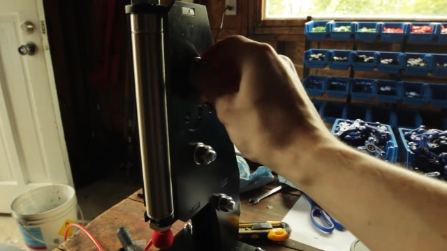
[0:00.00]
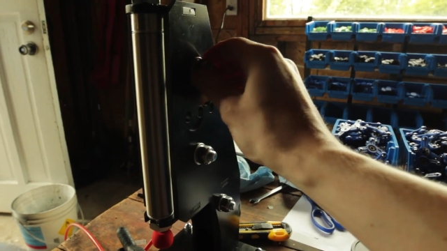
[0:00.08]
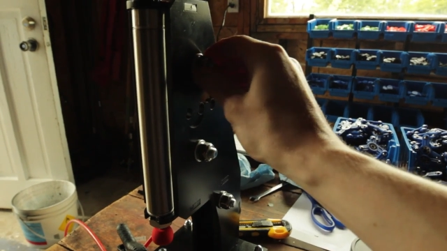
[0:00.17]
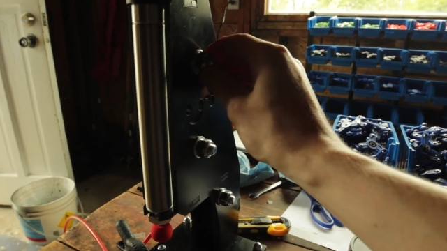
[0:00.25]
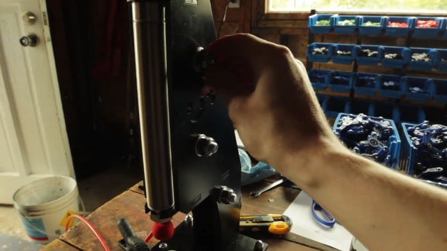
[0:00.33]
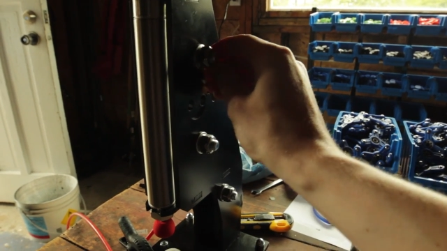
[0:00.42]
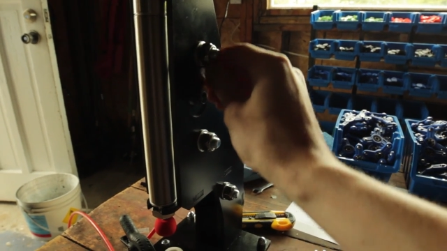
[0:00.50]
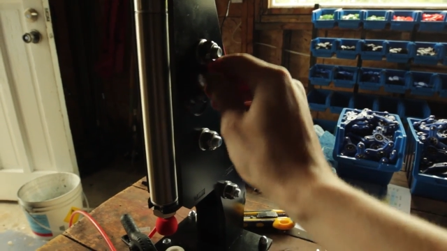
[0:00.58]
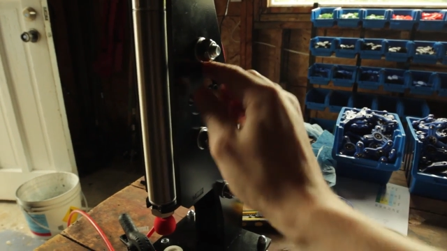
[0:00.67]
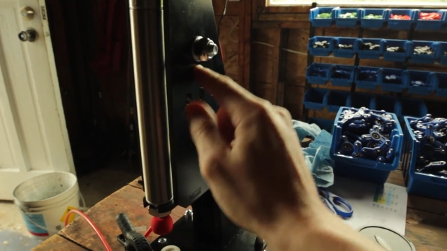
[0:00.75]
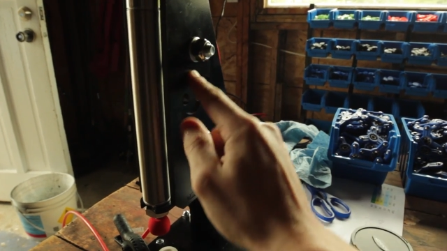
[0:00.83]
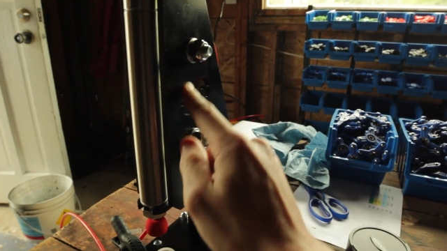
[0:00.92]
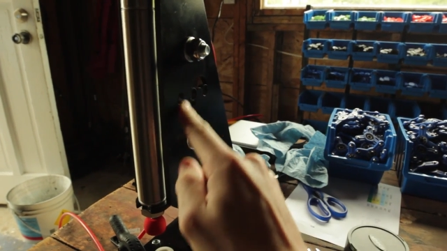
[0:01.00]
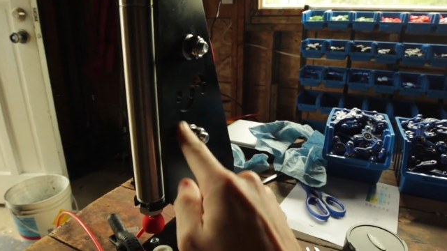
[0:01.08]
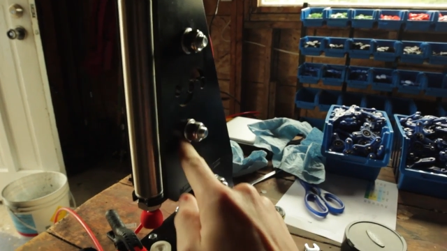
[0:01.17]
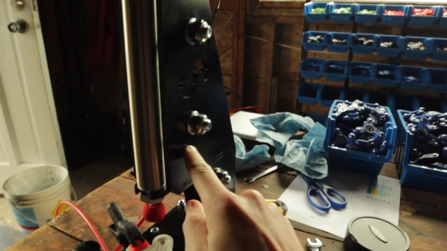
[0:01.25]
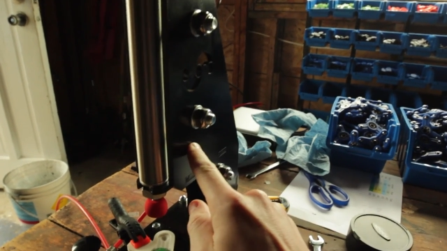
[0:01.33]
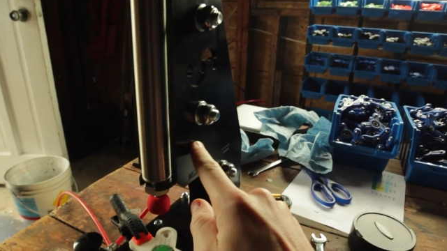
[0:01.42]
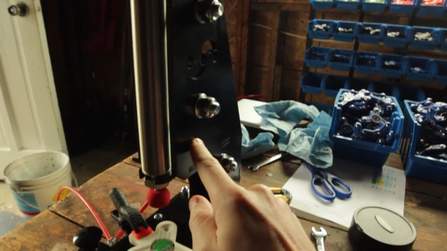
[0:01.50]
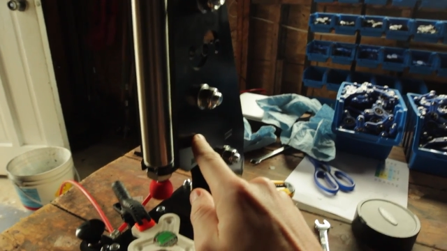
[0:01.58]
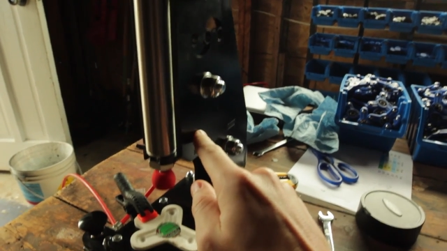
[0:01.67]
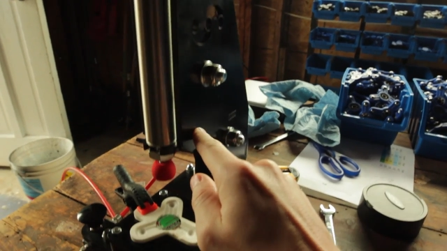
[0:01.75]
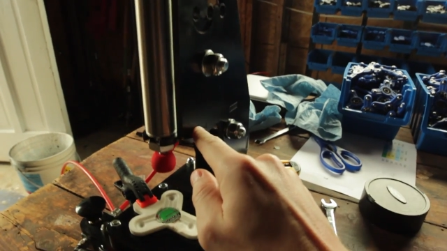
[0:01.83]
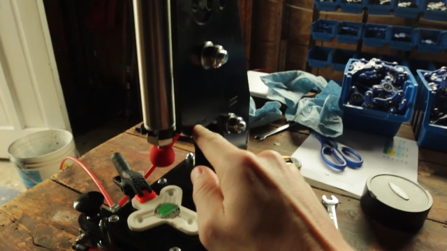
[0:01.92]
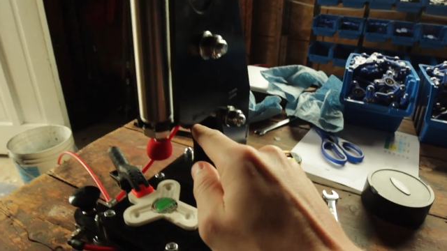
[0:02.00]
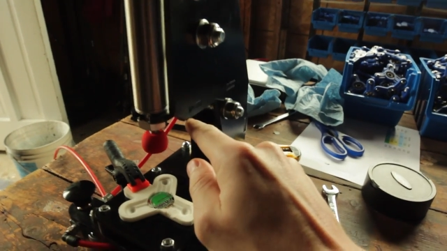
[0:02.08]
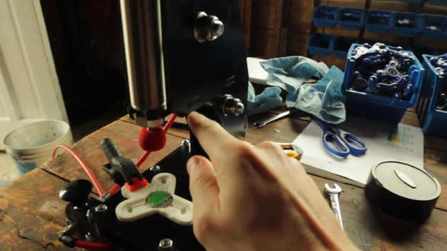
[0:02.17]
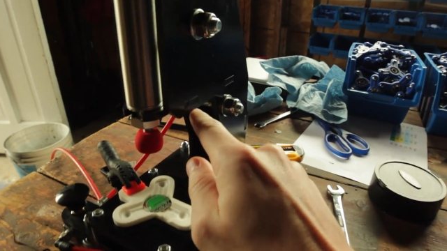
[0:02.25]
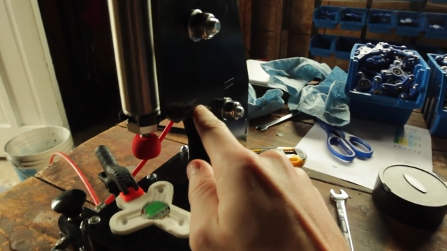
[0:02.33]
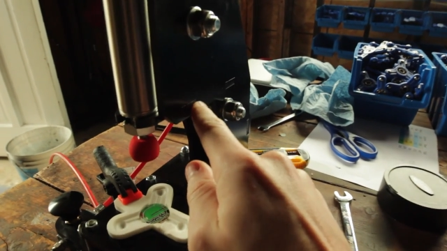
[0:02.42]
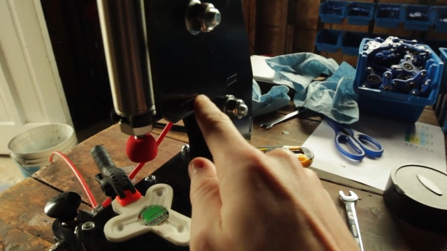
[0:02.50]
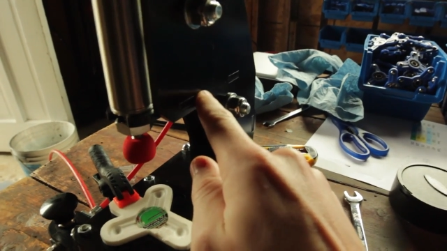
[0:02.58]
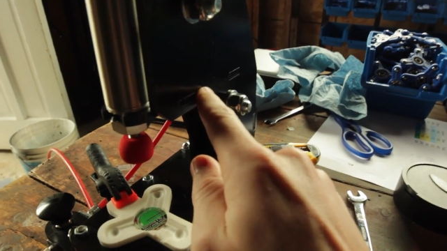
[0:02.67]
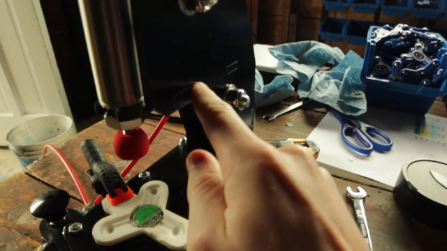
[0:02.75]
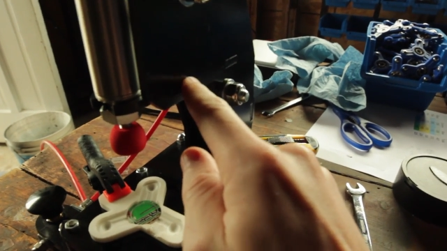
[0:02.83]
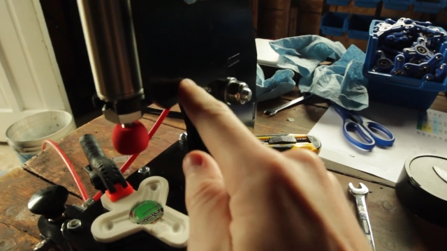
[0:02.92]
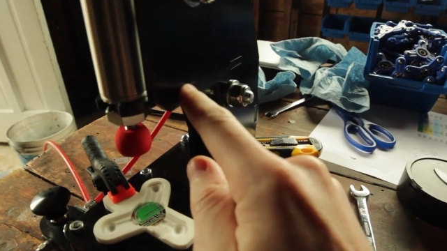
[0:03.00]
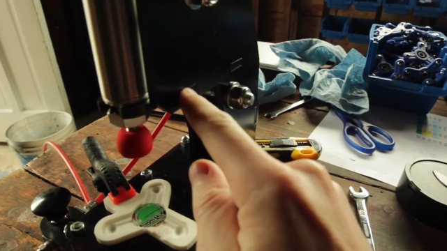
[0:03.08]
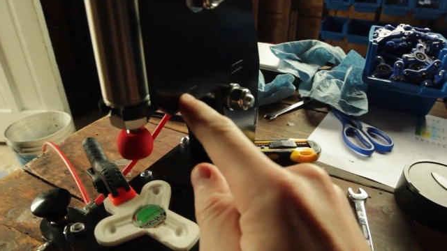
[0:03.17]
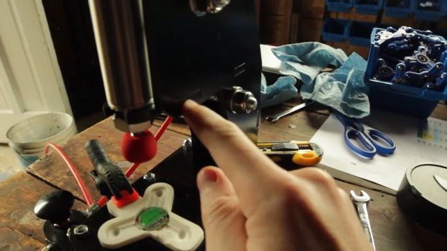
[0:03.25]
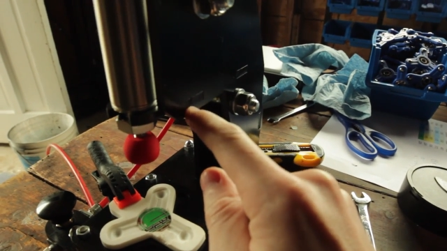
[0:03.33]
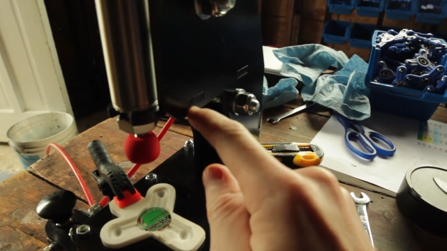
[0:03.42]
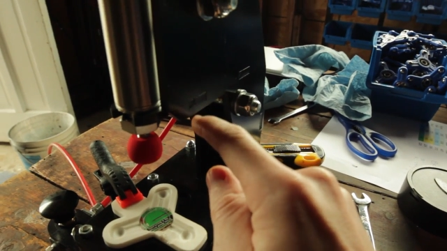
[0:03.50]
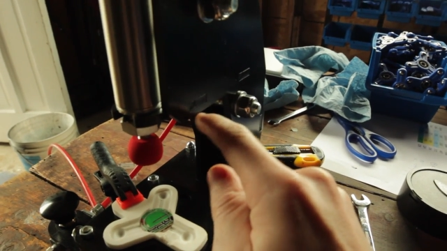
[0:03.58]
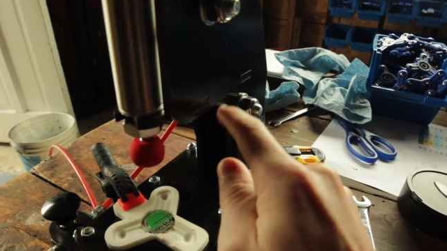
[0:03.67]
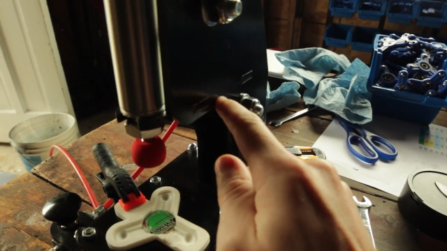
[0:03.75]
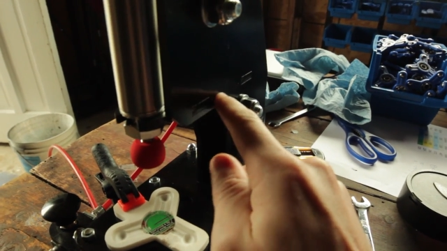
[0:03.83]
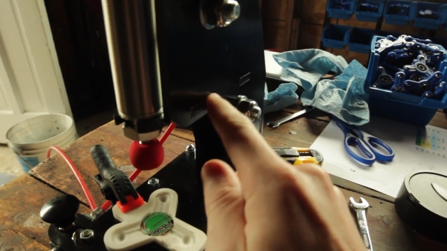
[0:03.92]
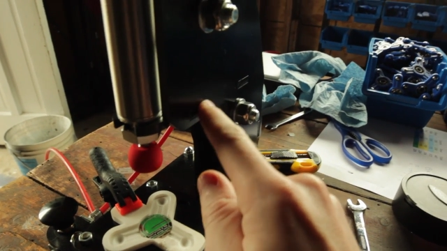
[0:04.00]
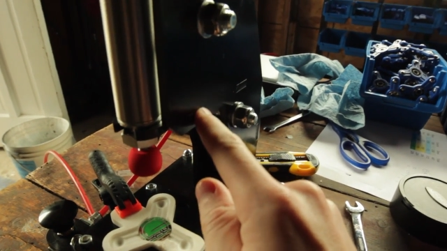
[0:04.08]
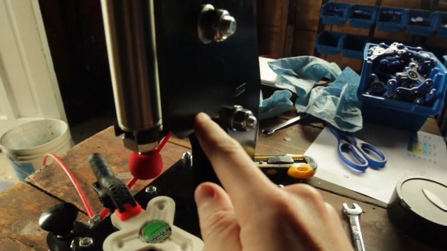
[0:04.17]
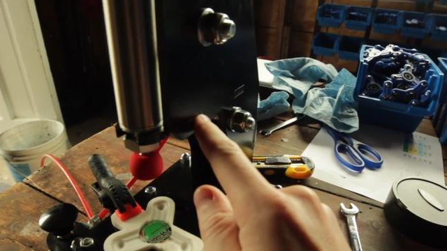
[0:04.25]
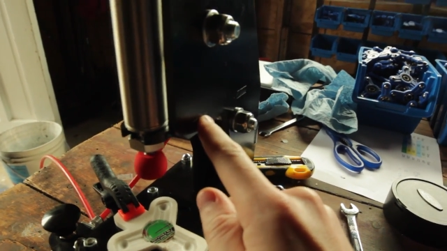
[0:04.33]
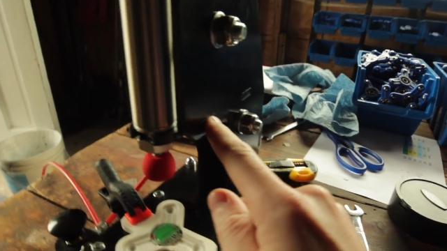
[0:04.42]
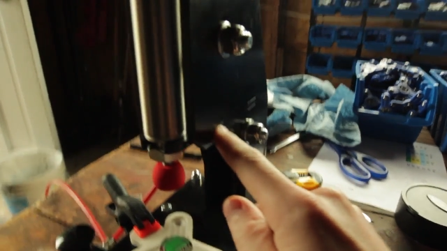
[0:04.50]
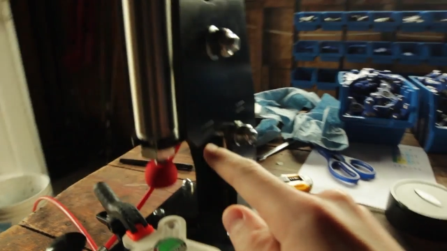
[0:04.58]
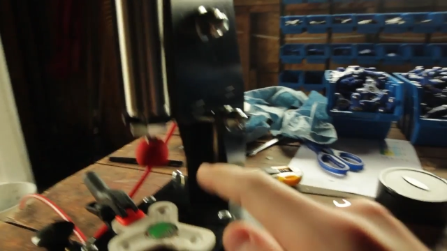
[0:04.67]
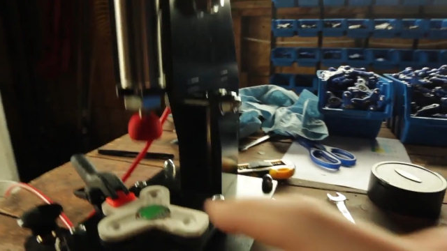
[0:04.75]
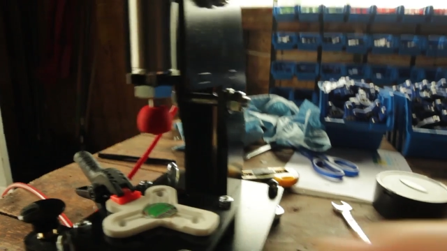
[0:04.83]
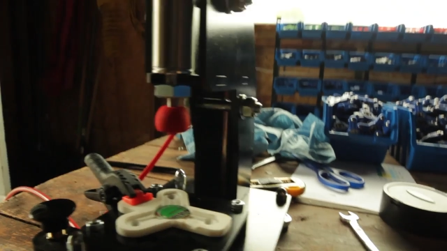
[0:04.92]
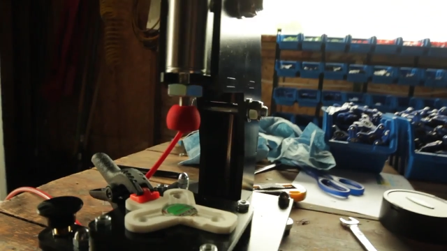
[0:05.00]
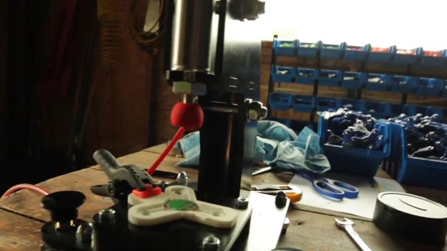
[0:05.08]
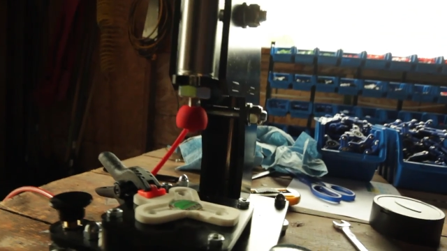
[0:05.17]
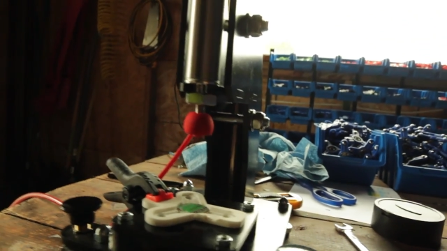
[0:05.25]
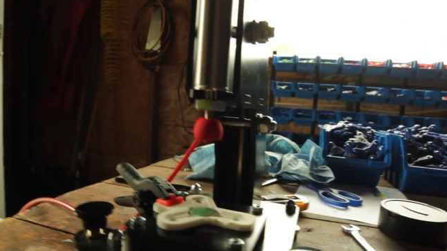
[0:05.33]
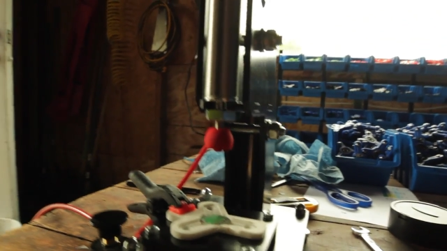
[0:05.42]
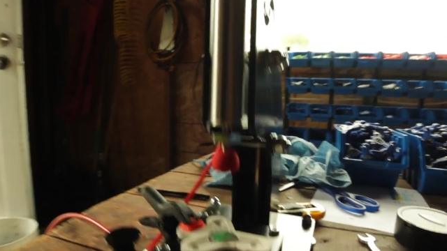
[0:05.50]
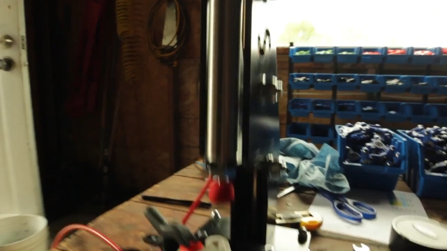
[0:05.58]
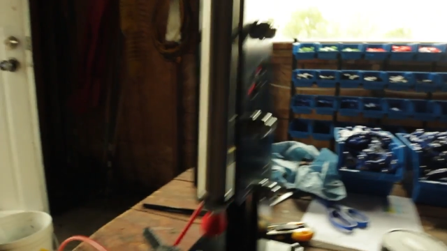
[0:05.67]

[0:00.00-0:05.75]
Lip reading: Nobody's mouth can be seen.